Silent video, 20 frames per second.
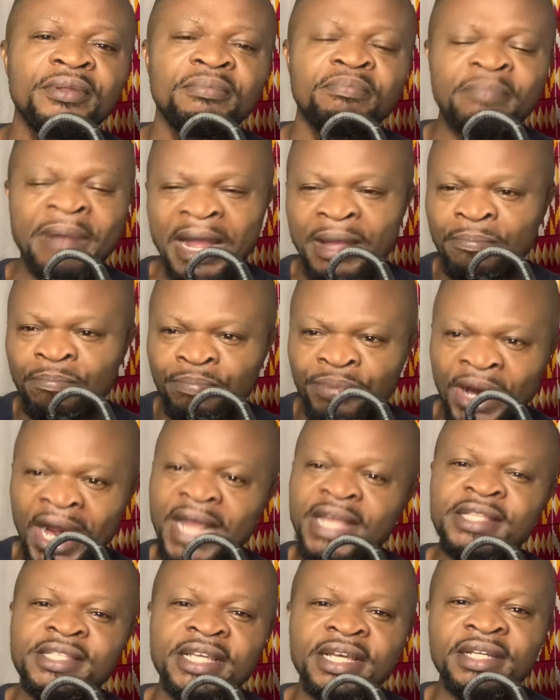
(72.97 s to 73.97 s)
by
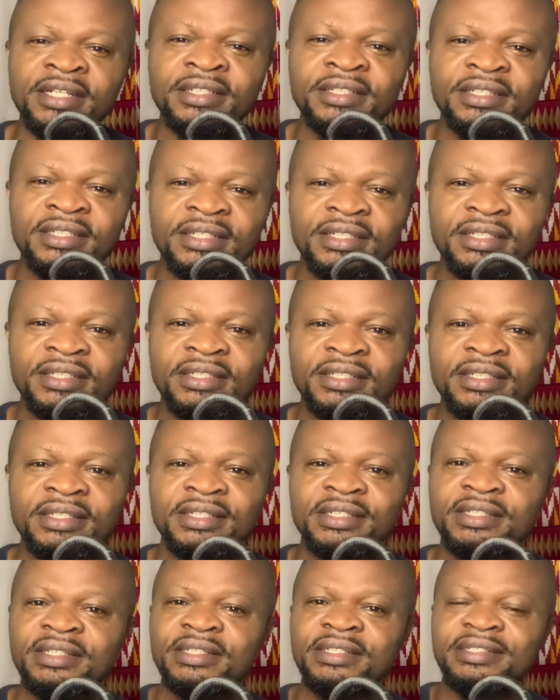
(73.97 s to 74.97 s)
Brighton,
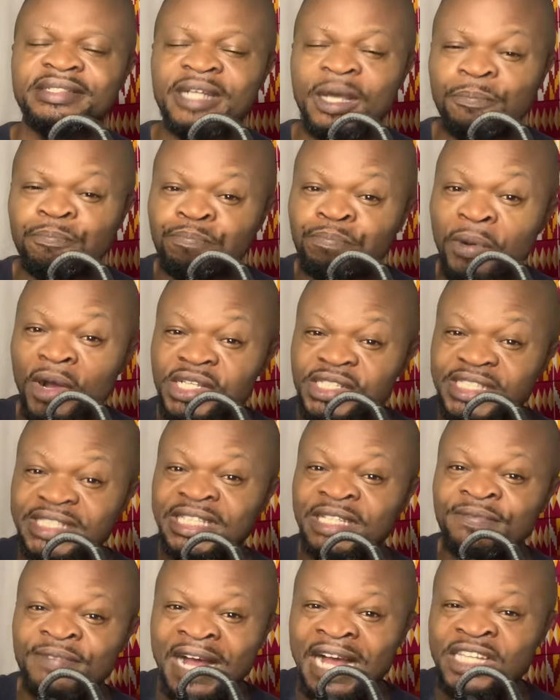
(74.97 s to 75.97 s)
the
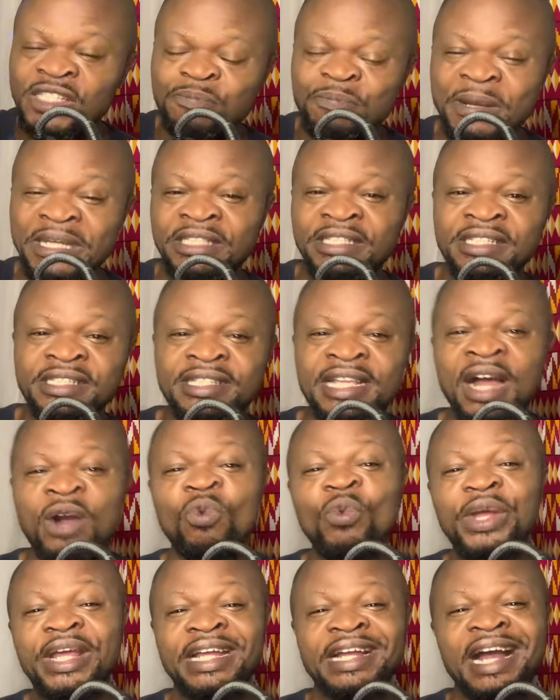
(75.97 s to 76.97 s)
positive aspect is that
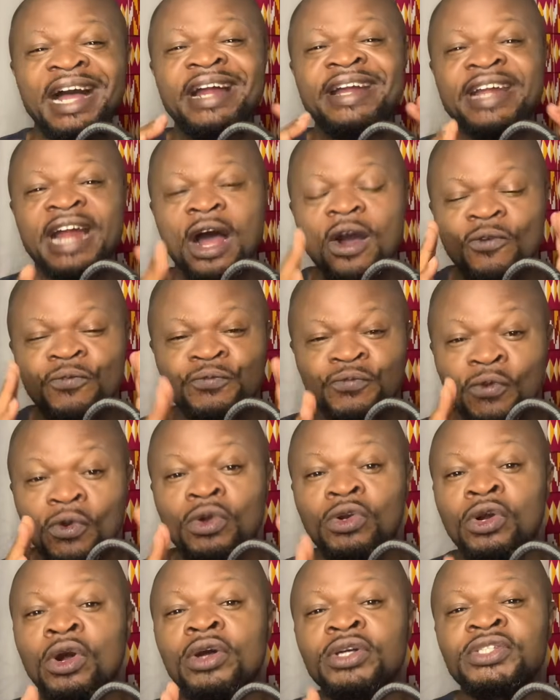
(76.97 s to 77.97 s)
we can now
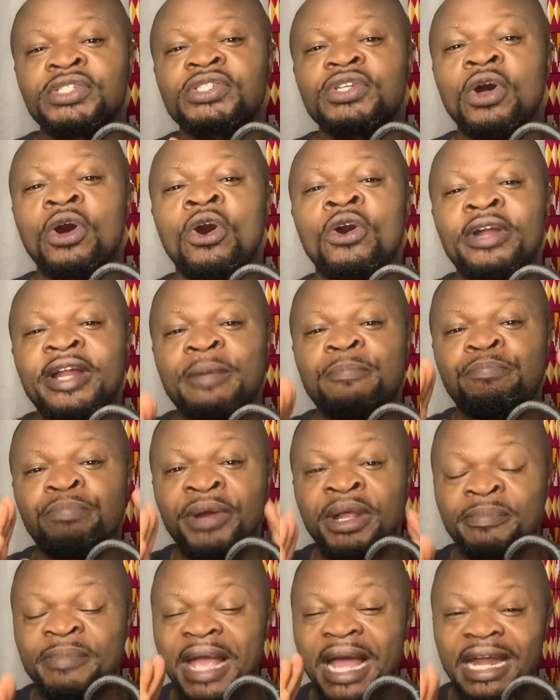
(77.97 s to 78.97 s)
focus on the
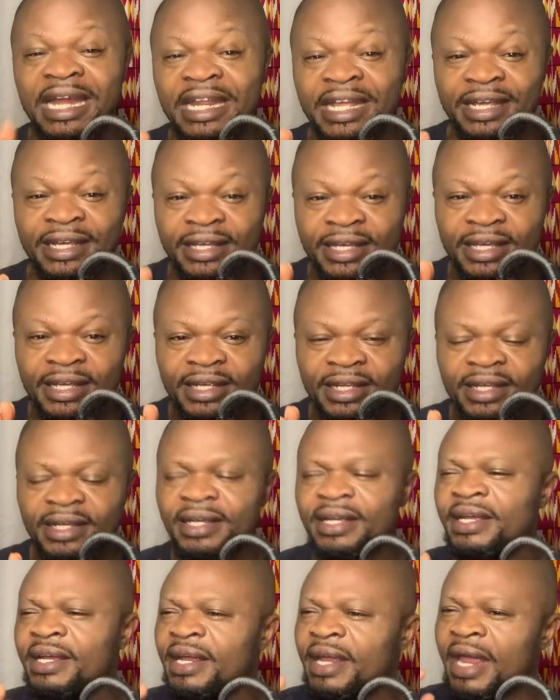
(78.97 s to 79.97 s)
Premier League
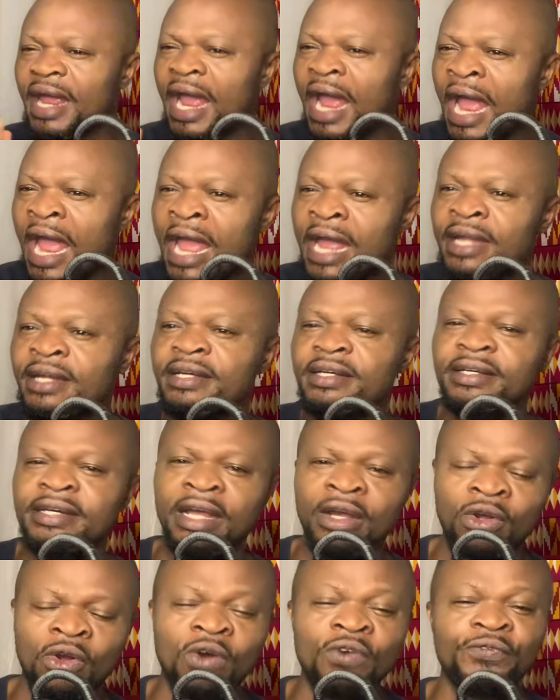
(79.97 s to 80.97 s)
and the
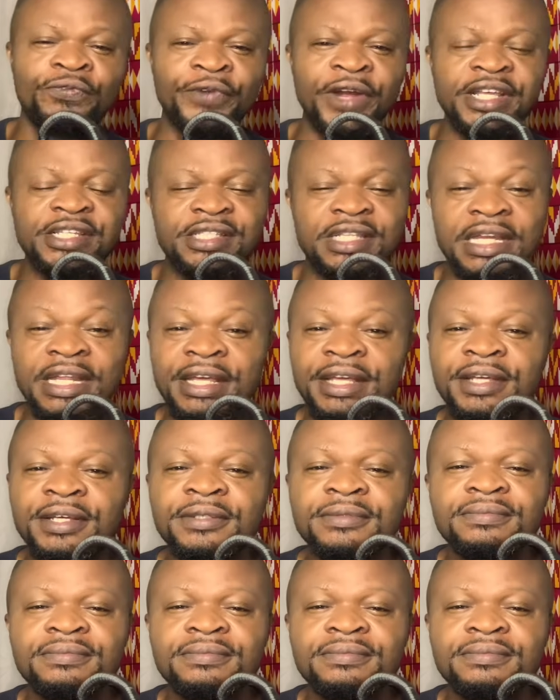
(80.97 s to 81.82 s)
Conference League.